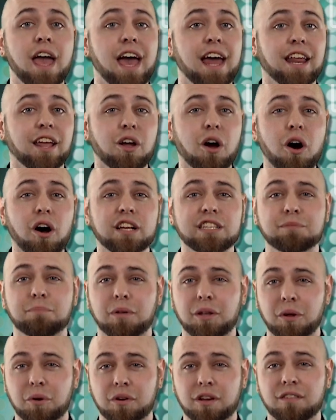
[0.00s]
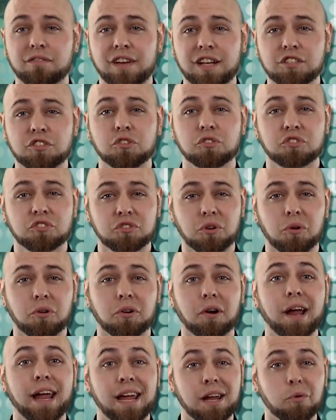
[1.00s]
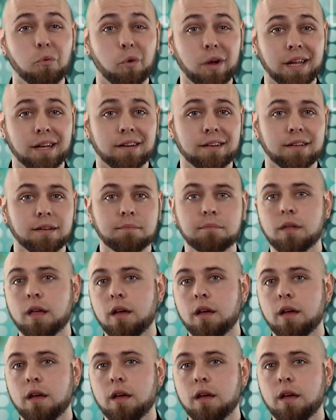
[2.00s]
at a cost below conventional solar and wind.